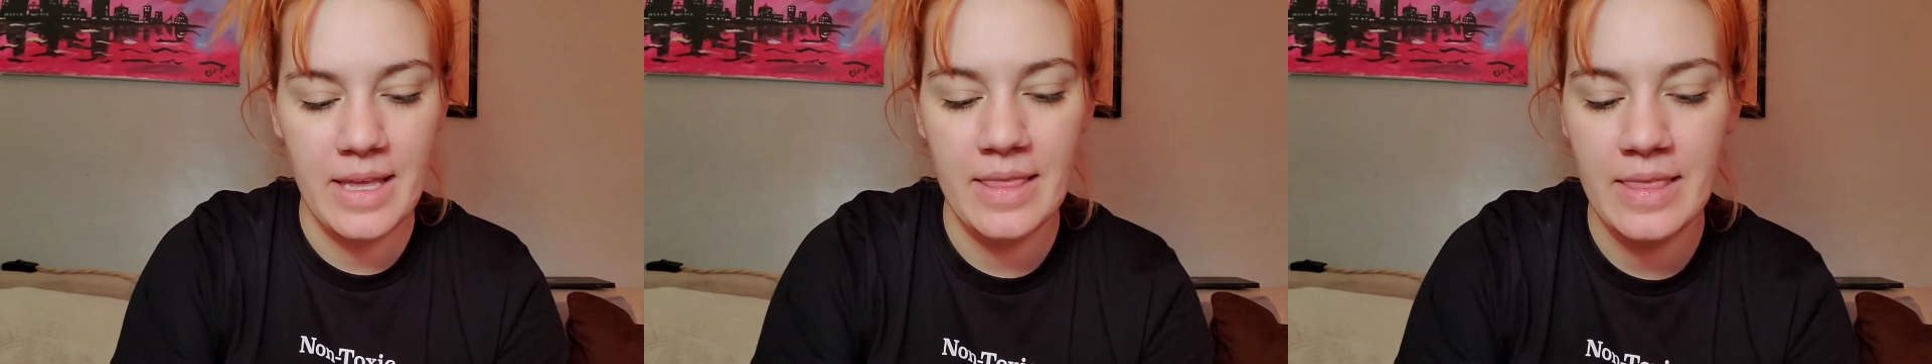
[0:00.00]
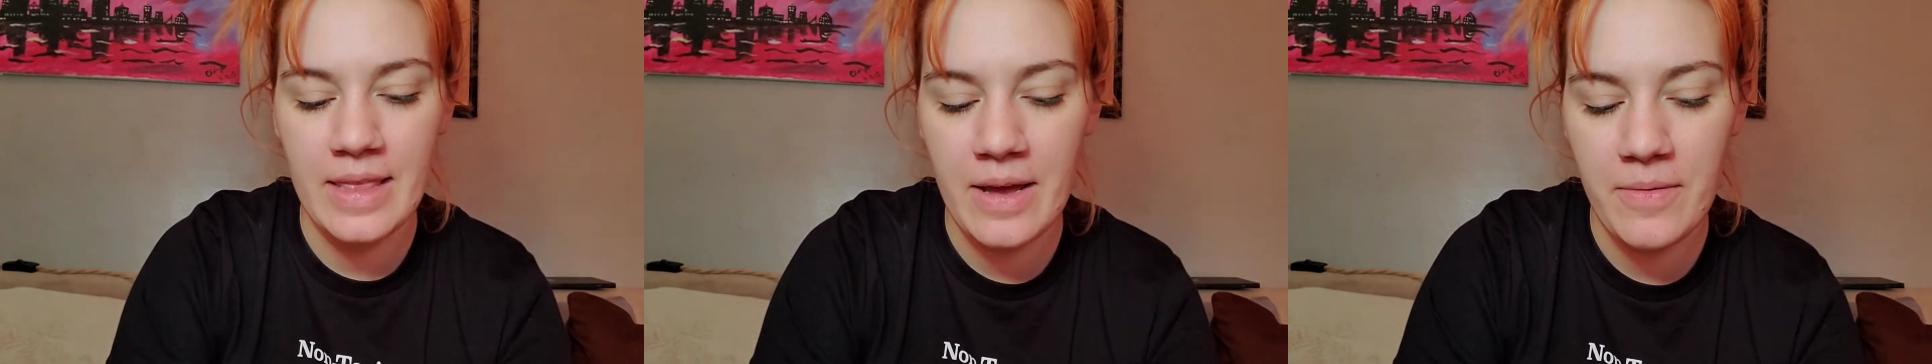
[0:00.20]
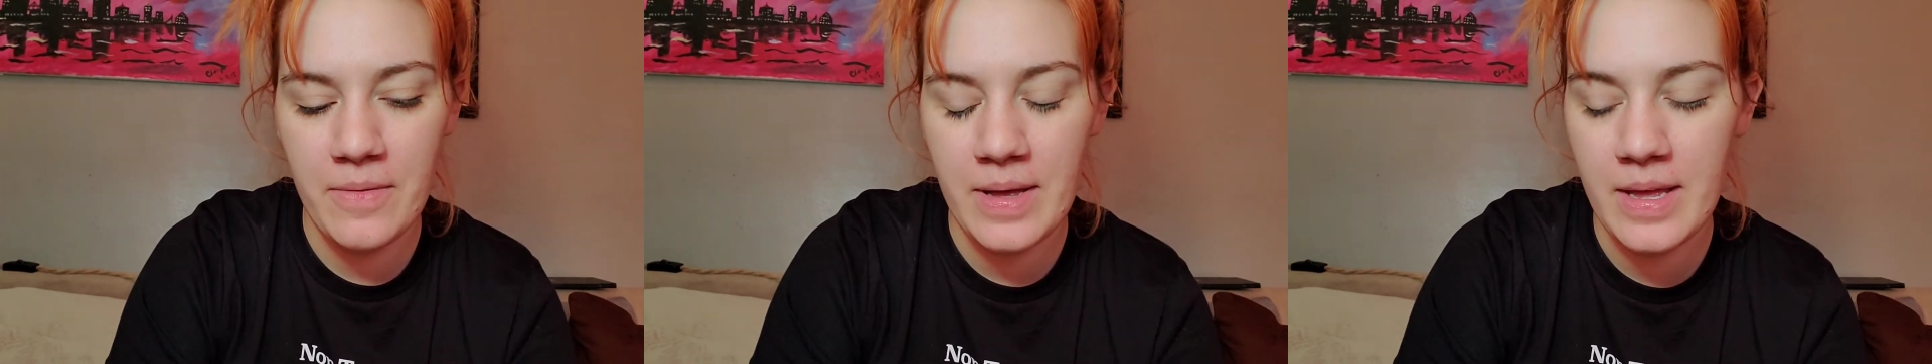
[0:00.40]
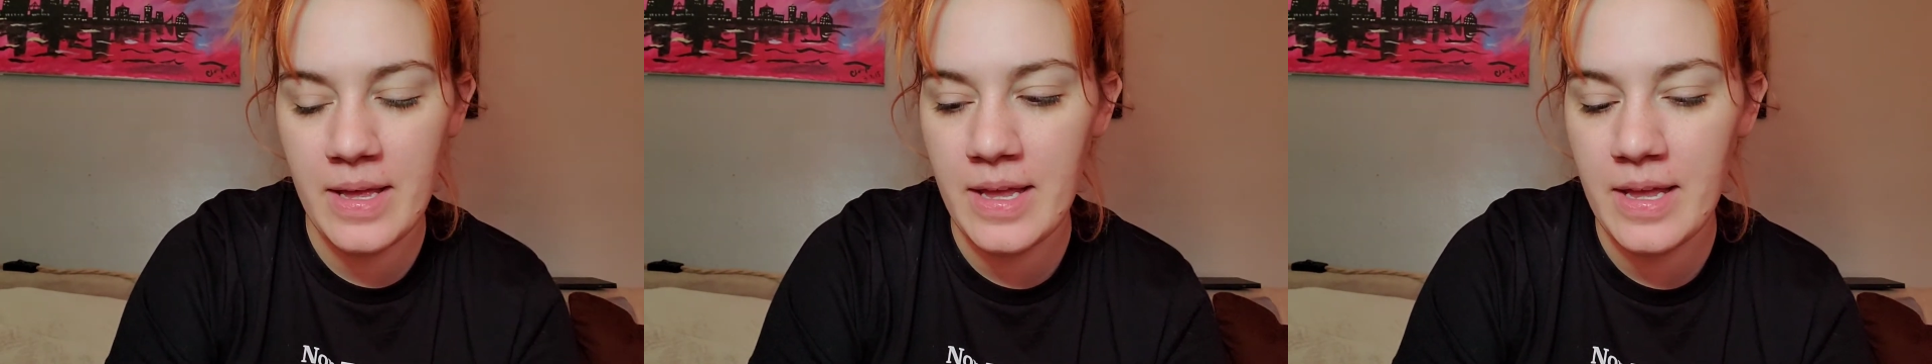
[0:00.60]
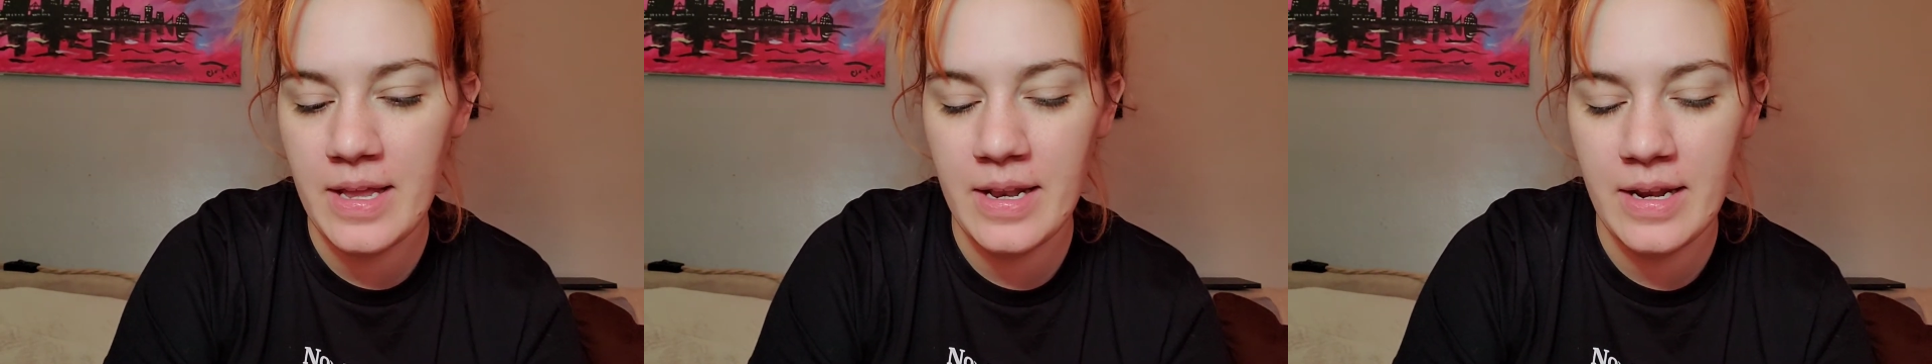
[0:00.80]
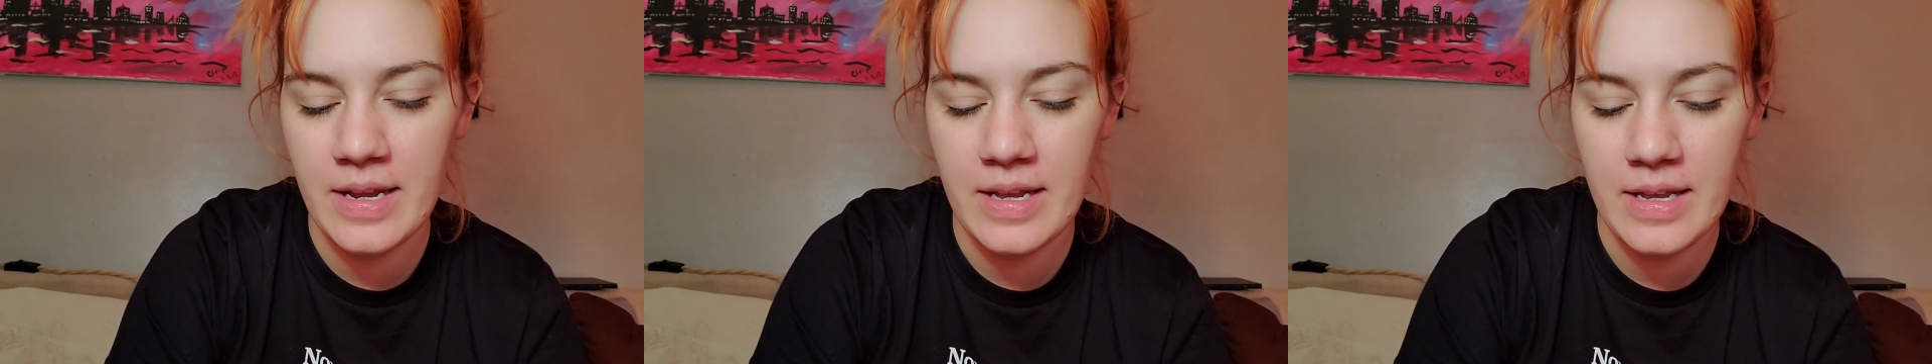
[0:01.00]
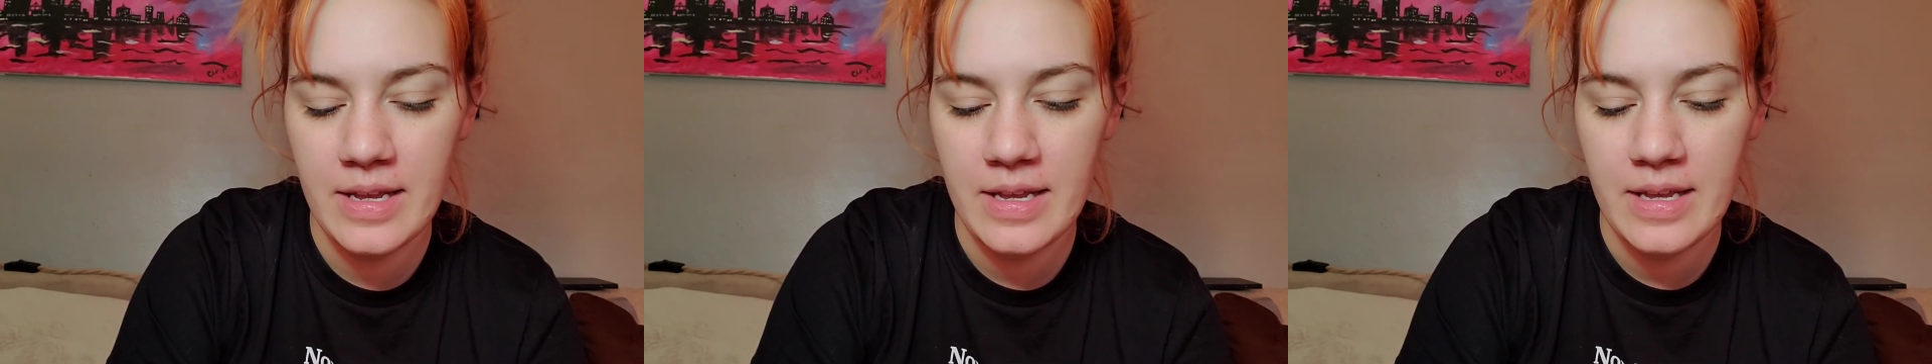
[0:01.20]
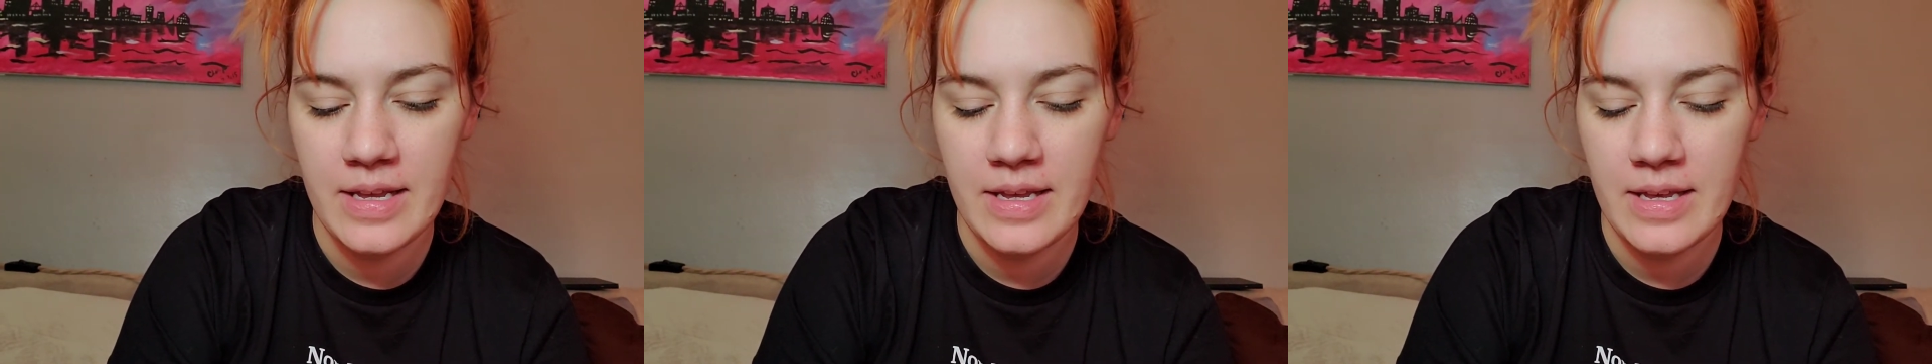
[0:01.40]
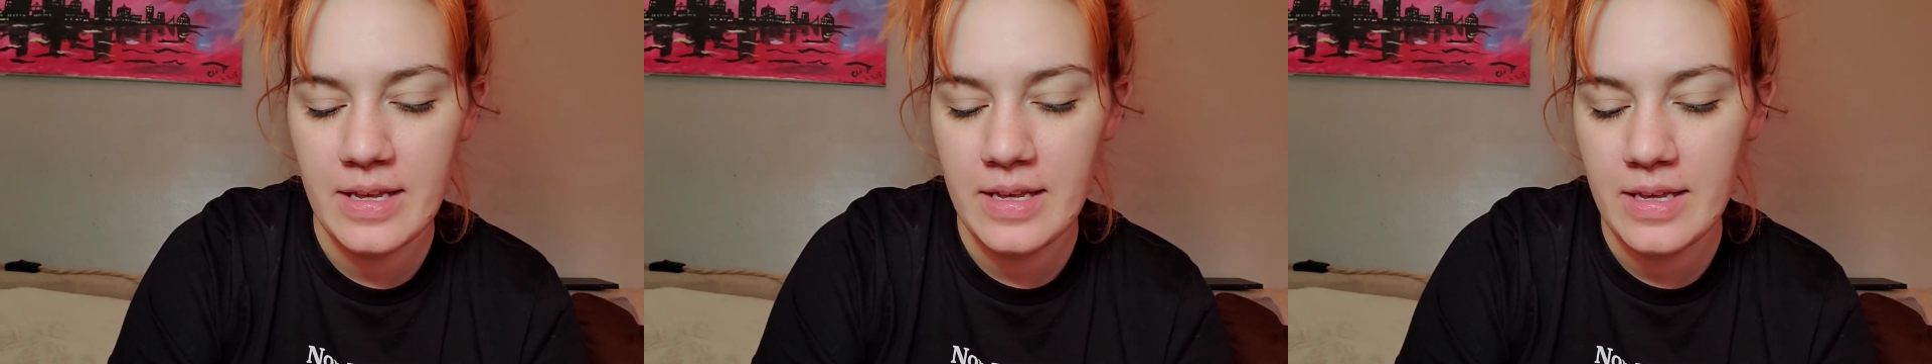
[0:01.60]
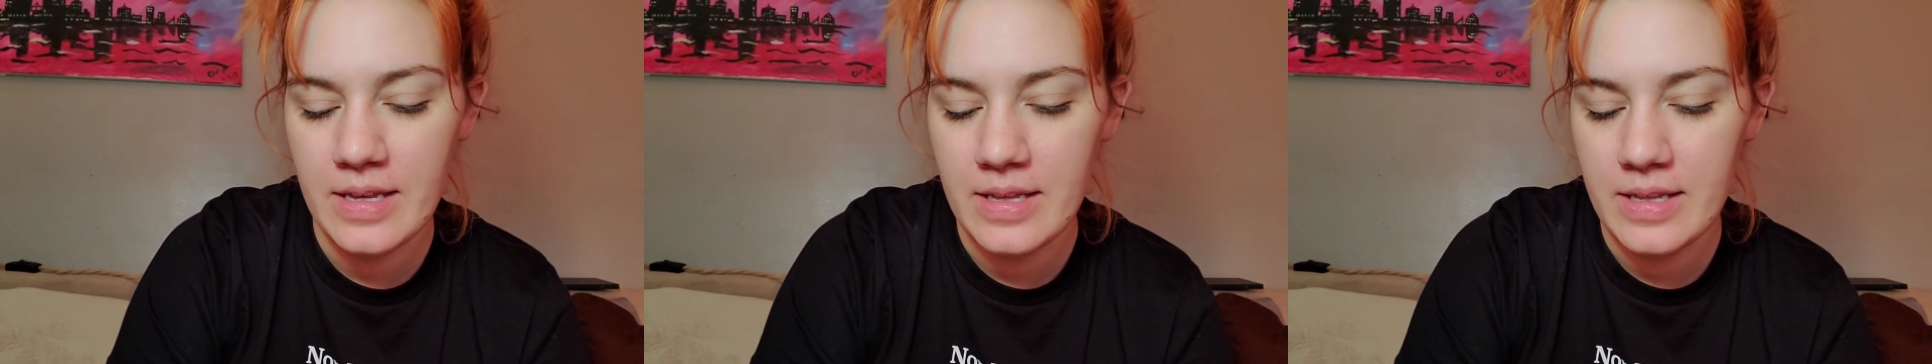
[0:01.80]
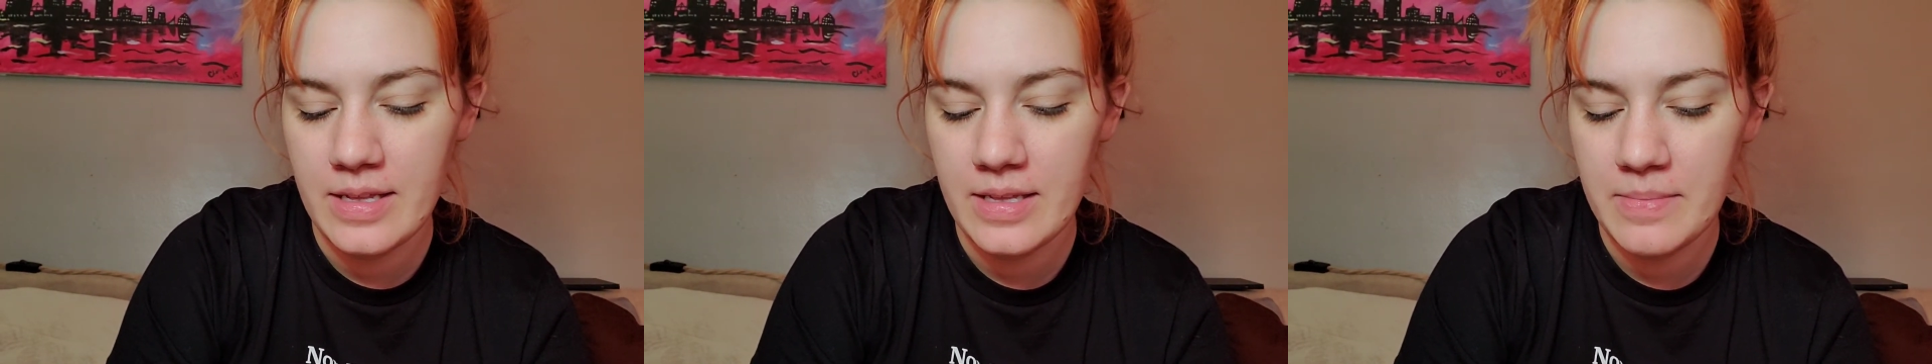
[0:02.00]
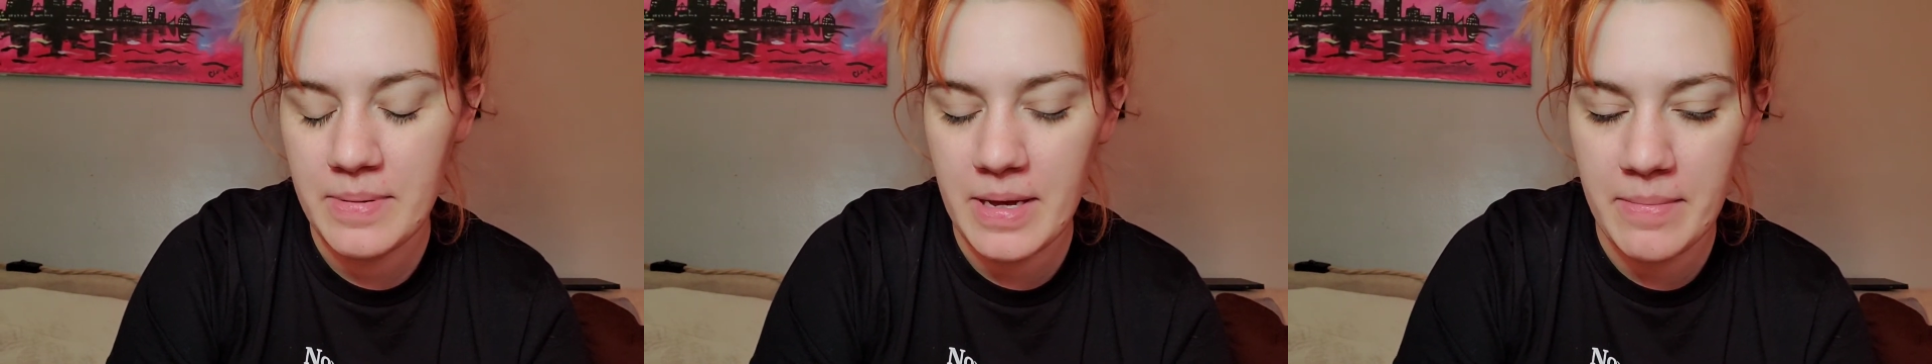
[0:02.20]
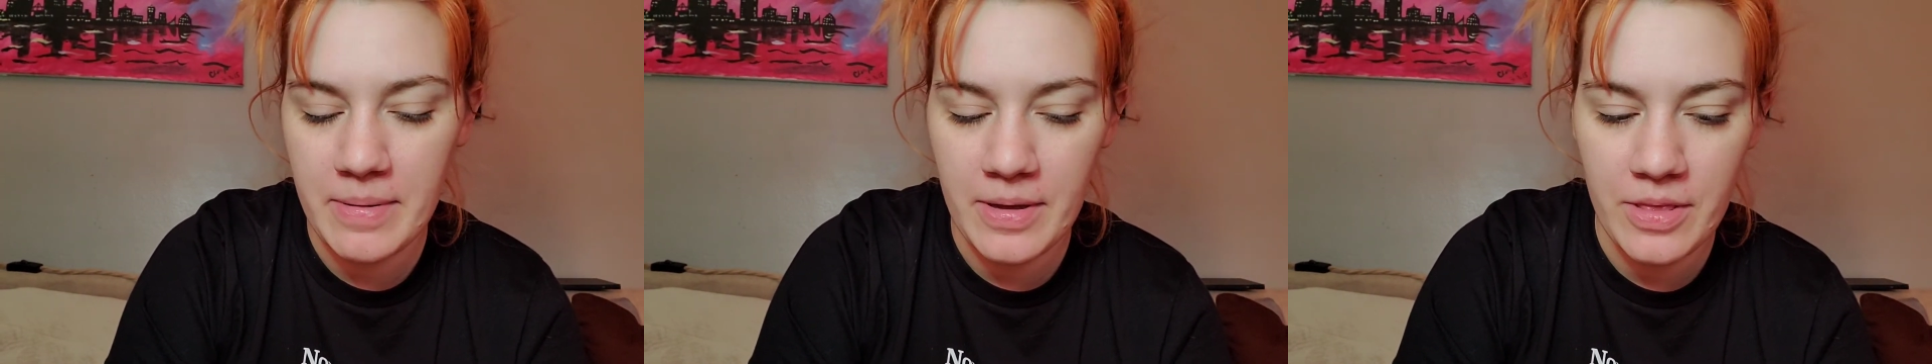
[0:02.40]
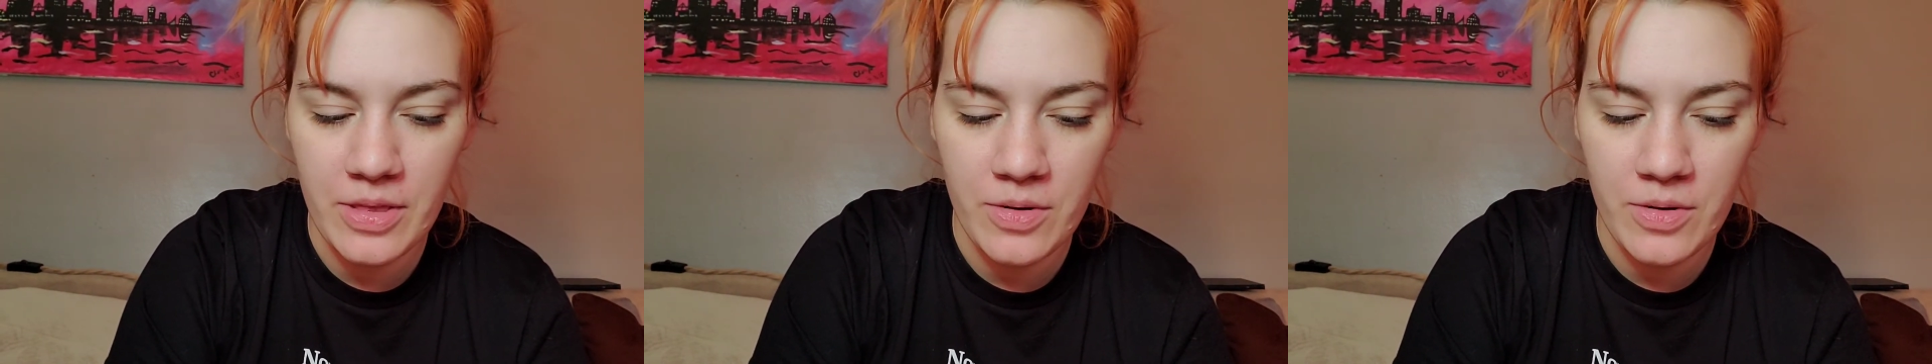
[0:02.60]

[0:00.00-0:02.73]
That one. Pop out